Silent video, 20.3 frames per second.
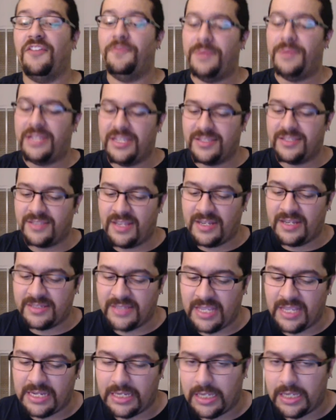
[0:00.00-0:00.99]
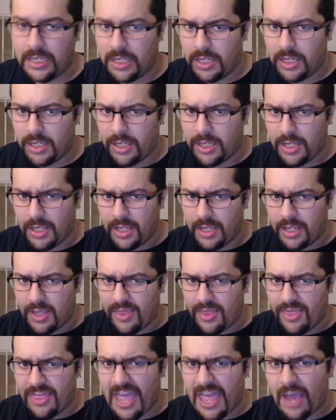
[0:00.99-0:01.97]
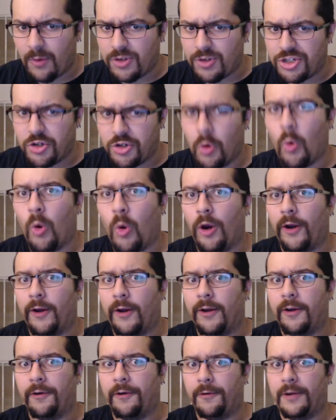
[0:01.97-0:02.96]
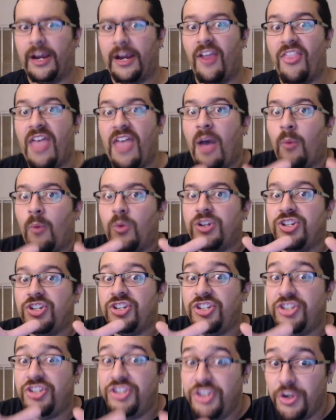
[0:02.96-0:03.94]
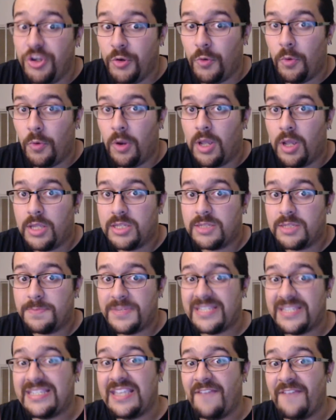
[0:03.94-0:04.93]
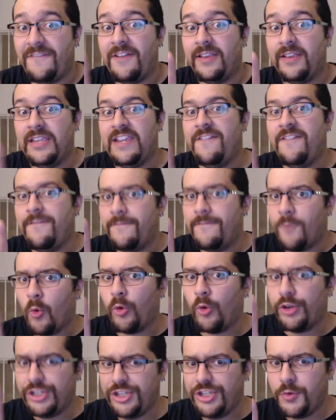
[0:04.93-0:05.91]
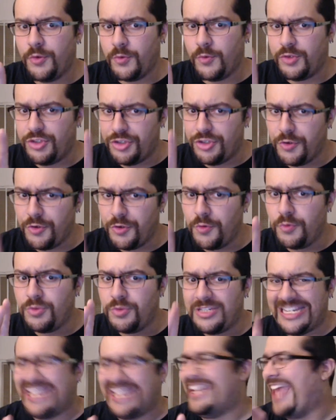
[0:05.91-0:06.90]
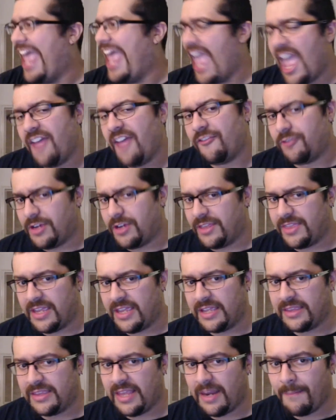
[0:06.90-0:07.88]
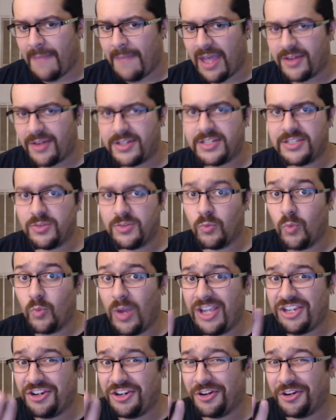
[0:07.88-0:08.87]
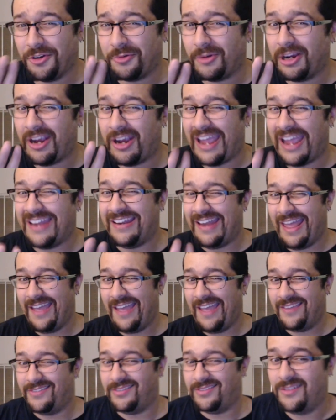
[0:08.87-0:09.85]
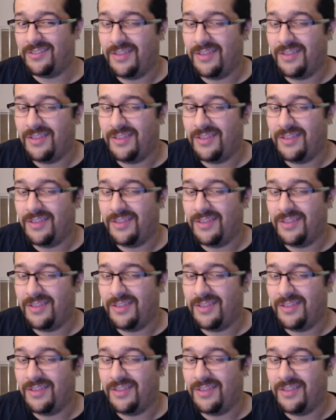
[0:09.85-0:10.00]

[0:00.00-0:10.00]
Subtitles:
because then it's like, that was your career. That was you. Specifically for you. You did everything that amounted to what your career ended as.